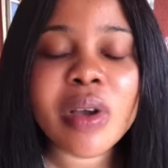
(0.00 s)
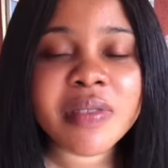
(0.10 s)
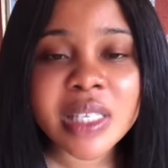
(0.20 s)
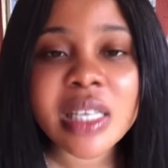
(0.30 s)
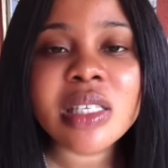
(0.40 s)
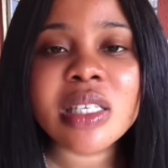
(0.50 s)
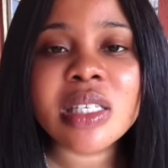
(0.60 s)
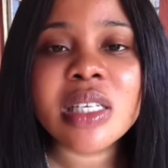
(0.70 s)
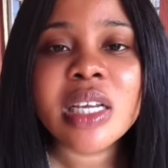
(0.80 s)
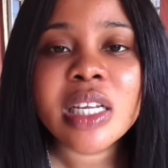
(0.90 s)
sensed it.
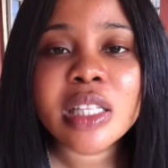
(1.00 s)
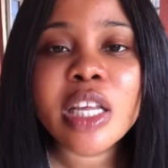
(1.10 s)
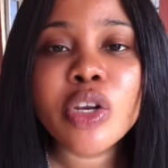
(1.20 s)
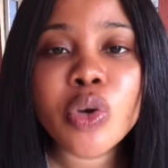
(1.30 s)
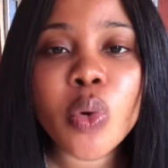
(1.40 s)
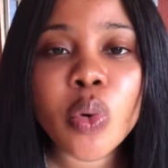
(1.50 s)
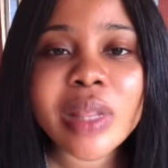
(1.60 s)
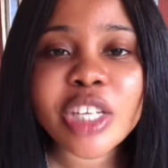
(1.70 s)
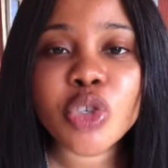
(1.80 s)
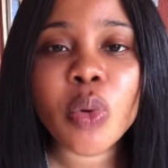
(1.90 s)
They know
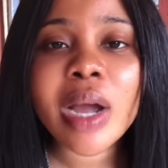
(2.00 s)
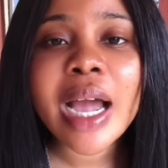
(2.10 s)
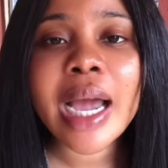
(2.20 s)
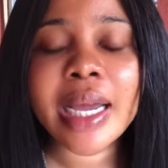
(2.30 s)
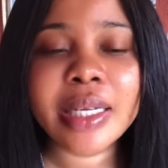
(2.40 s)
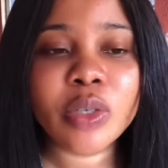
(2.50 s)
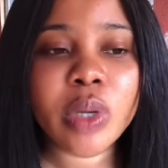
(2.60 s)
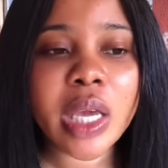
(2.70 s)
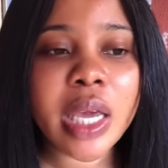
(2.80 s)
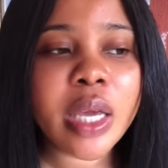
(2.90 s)
that you are kind,
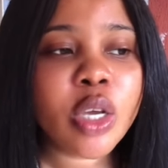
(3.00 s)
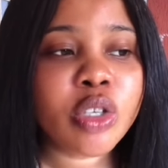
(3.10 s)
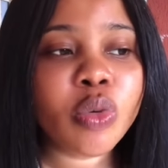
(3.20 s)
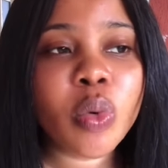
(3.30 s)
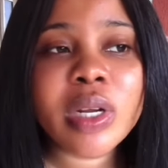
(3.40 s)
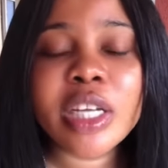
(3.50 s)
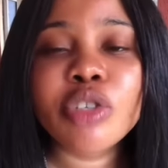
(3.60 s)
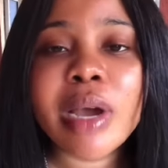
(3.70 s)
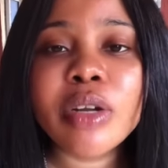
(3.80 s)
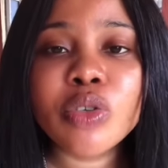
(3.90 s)
okay? So what they're
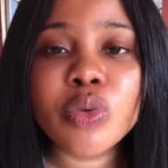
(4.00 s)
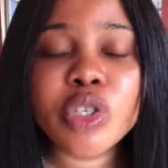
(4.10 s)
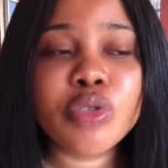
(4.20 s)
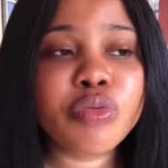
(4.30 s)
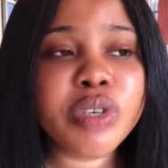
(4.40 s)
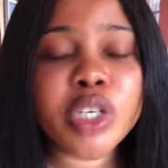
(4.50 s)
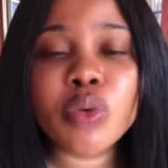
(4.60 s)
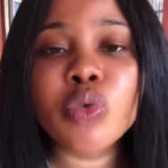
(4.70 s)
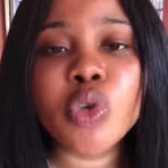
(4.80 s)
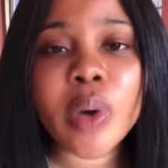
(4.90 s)
trying to do is to
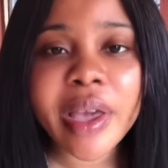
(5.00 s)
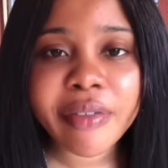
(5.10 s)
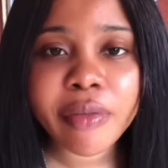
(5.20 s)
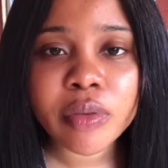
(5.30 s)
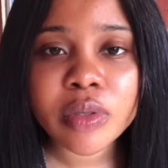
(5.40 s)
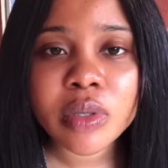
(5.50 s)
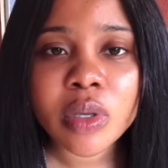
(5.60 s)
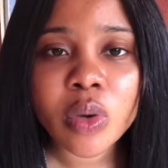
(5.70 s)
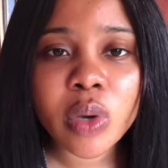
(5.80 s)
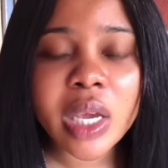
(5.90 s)
ridicule your efforts,
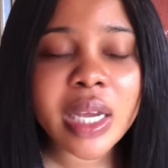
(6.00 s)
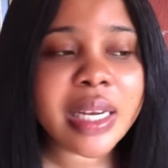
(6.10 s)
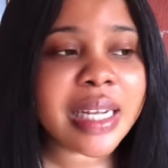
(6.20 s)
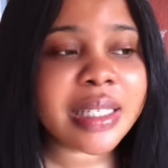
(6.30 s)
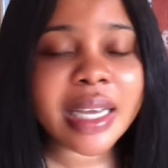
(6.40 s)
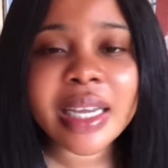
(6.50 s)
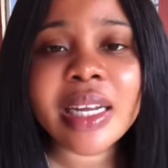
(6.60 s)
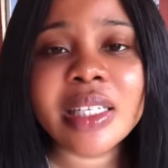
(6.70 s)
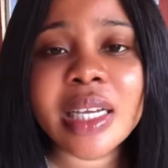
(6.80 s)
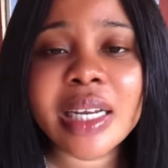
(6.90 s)
okay? They are
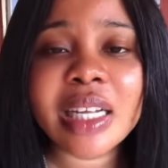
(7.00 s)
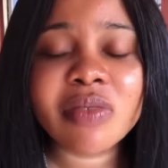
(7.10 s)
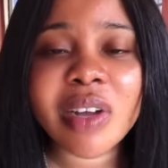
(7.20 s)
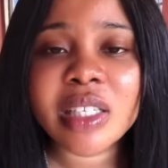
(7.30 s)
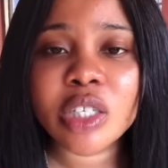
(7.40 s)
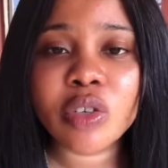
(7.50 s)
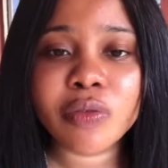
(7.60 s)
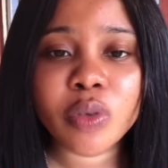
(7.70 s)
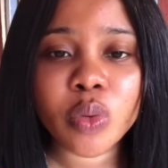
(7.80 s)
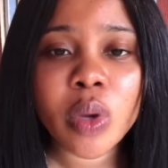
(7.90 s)
taking advantage of
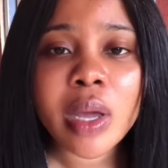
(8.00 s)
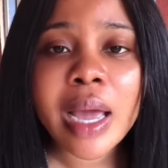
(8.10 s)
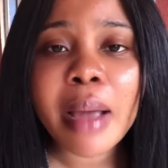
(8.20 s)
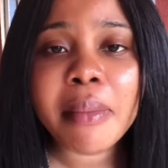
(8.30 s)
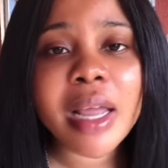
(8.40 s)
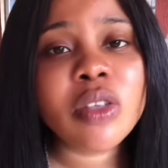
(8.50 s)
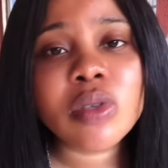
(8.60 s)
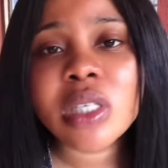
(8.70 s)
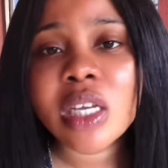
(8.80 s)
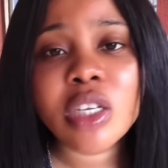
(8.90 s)
you. I'm led to
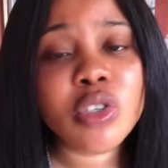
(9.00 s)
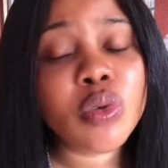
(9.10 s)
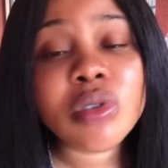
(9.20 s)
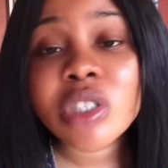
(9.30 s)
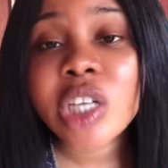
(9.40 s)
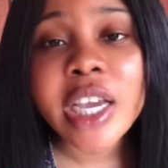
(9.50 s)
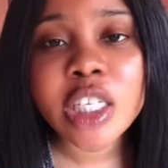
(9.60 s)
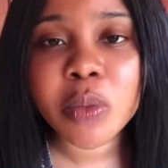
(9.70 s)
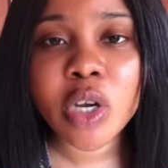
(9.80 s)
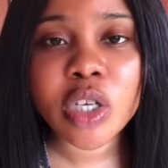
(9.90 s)
say this, don't change
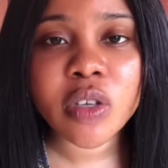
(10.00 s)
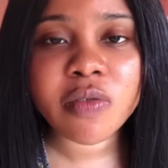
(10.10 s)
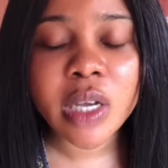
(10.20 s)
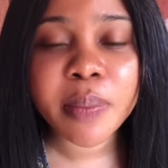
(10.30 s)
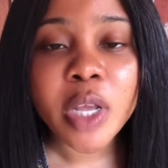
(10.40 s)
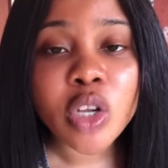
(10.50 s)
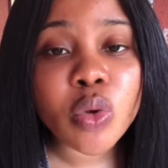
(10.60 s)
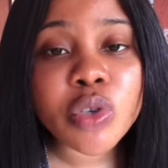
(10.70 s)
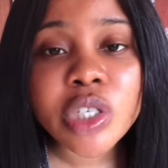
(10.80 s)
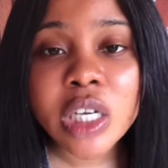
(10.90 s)
because of them.
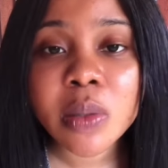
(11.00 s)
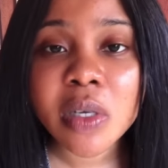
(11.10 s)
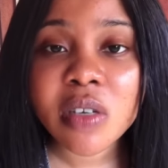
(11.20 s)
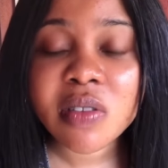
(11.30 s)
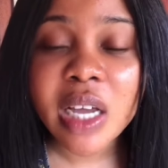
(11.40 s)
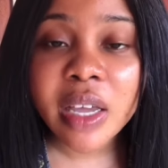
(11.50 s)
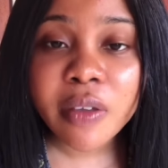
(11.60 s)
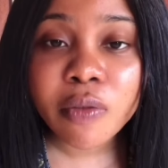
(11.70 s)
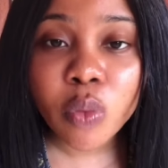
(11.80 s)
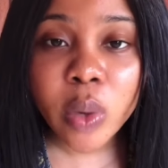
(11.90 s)
Don't change because they are
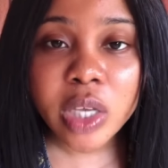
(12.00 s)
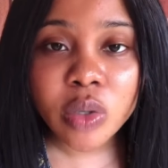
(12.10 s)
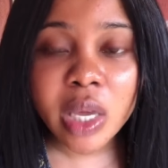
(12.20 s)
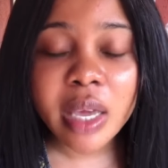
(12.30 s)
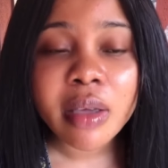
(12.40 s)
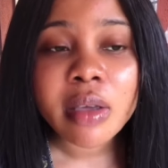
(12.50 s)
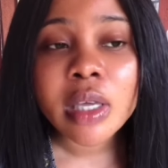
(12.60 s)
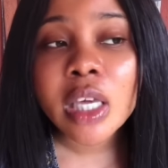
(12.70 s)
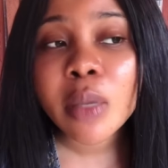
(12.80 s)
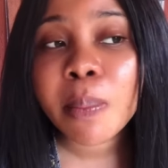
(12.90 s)
evil ways, okay?
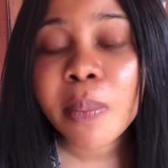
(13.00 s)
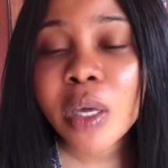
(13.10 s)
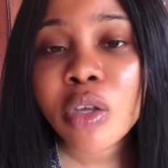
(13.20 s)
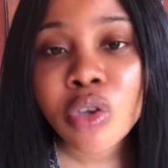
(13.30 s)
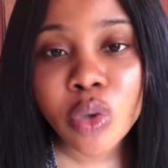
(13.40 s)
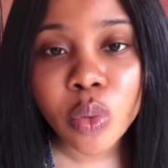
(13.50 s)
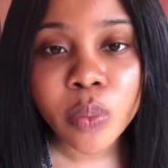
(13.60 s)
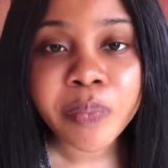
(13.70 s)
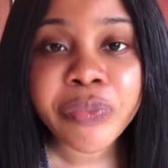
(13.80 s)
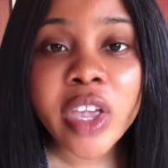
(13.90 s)
Keep being you.
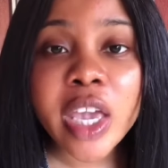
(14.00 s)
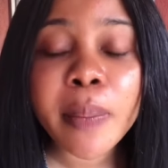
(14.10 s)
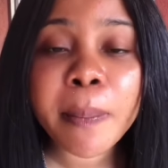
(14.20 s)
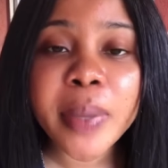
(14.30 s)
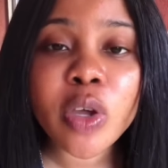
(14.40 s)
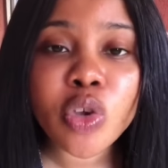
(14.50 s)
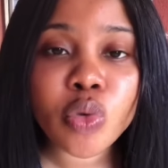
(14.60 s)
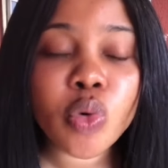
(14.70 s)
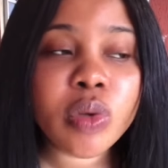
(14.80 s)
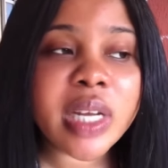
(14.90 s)
Keep being you.
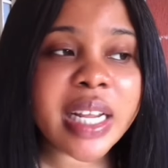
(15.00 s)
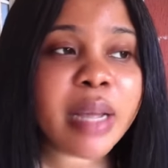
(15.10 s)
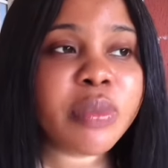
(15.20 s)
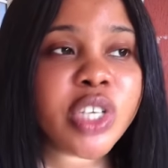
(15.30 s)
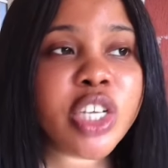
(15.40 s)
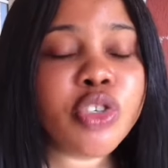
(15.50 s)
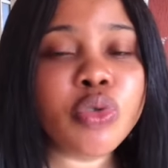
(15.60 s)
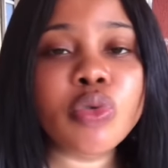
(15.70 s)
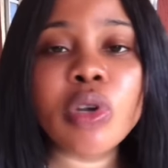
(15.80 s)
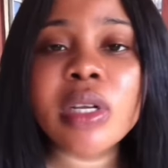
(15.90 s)
Don't let them change you. Do
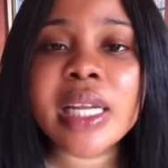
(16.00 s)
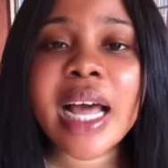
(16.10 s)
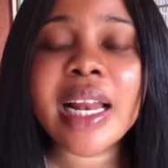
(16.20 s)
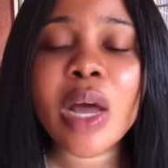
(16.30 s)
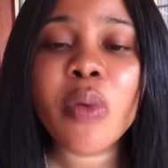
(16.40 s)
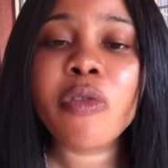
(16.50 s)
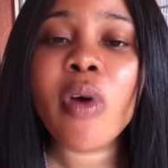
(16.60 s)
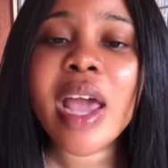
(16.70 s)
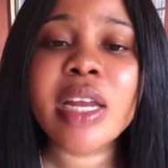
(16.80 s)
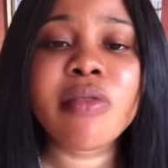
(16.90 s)
not allow for
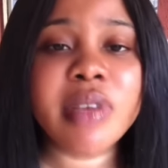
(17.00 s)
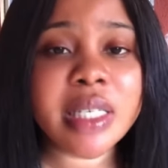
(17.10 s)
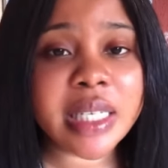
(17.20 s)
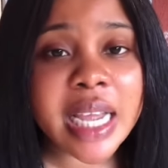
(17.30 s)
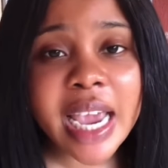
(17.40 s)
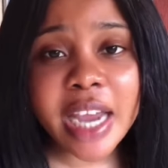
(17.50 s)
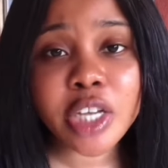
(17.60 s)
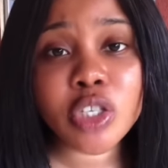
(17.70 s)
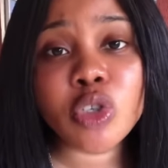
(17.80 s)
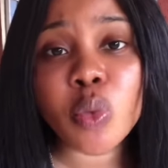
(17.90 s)
any reason, any
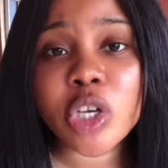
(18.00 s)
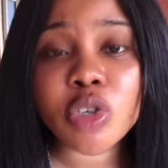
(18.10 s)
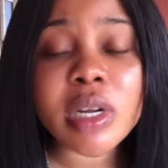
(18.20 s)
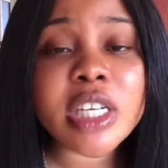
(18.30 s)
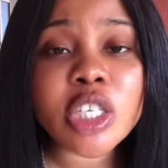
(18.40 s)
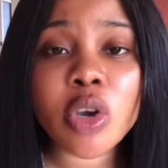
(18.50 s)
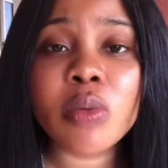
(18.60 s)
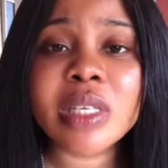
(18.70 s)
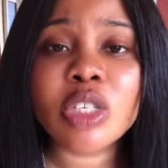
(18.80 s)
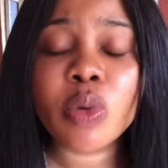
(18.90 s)
situation, any
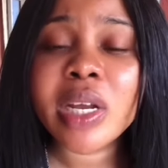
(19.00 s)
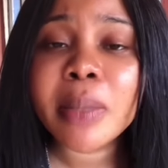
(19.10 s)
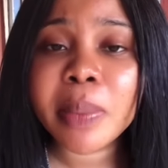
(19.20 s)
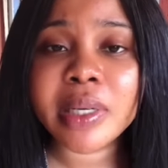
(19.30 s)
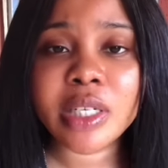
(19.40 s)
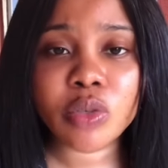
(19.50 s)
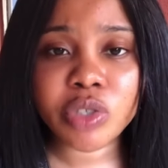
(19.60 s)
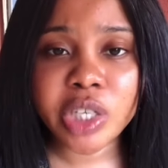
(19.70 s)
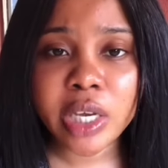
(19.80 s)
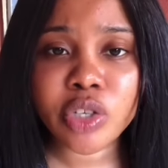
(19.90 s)
circumstance, or anybody to
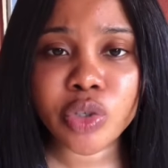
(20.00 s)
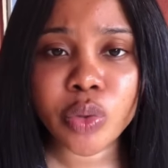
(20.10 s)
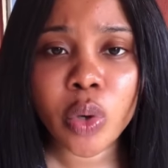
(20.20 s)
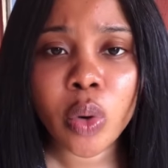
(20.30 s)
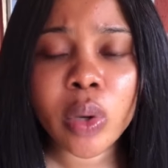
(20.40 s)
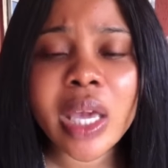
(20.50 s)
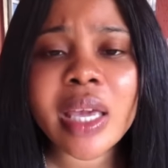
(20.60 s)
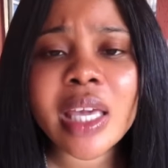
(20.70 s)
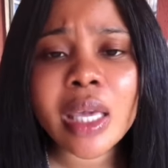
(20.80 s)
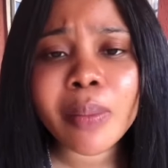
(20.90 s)
change you. Okay,
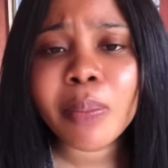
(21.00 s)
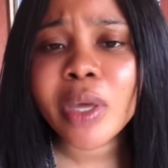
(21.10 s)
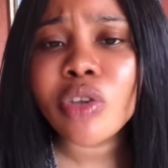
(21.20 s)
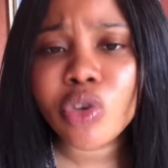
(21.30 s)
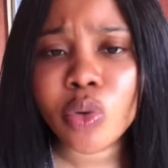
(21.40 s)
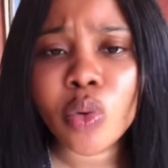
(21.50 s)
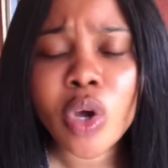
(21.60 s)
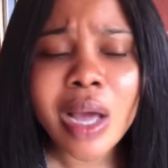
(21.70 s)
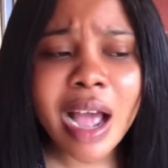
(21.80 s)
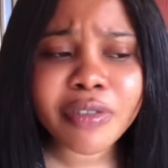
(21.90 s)
keep being you.
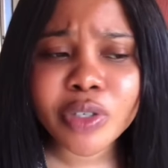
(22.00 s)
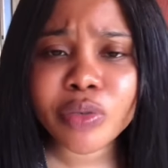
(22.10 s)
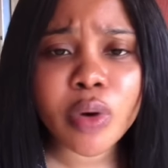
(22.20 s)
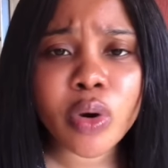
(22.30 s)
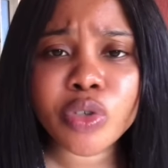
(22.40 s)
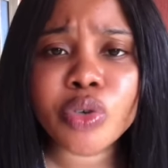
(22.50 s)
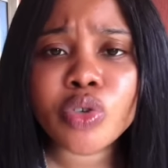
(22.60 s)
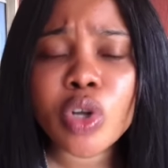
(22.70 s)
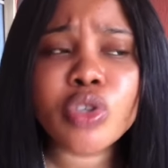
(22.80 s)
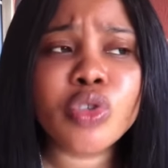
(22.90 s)
After all, you're
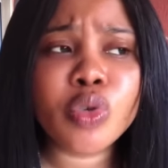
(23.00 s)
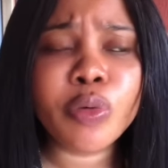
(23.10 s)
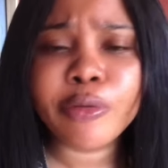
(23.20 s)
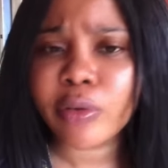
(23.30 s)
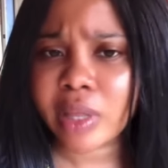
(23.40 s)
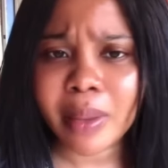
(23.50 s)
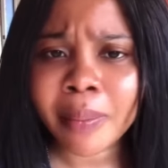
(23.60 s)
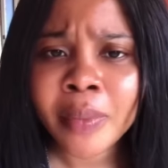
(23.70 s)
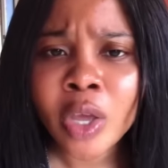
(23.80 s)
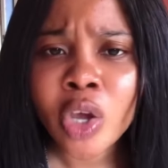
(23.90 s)
not you for them.
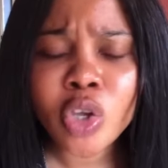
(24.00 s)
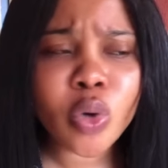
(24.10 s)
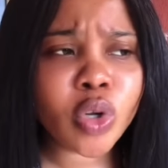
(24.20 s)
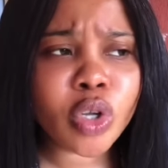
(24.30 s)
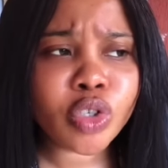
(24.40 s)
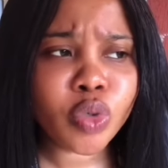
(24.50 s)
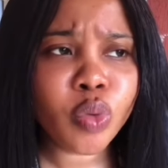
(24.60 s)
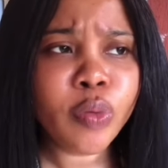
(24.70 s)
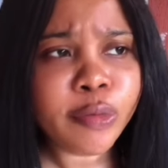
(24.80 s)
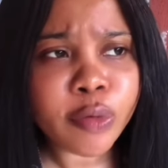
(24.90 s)
You're not
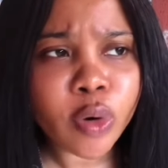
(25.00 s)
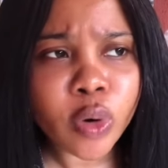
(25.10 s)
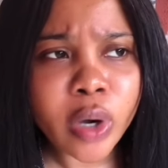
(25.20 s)
you for